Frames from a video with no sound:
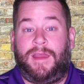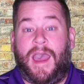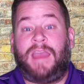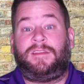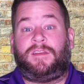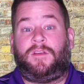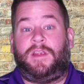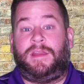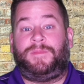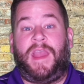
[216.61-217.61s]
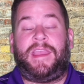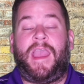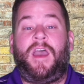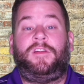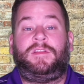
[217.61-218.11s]
I disagree and
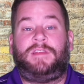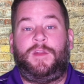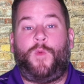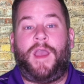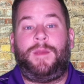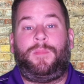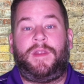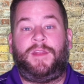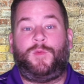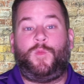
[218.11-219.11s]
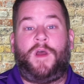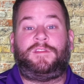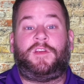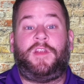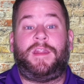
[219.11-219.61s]
can't understand why a brand would want
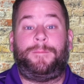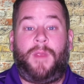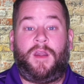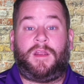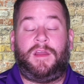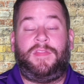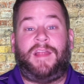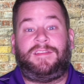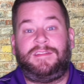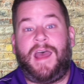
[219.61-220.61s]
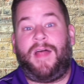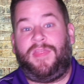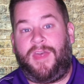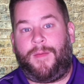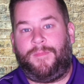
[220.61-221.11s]
to create a mark that's not
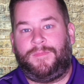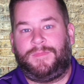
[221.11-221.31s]
them.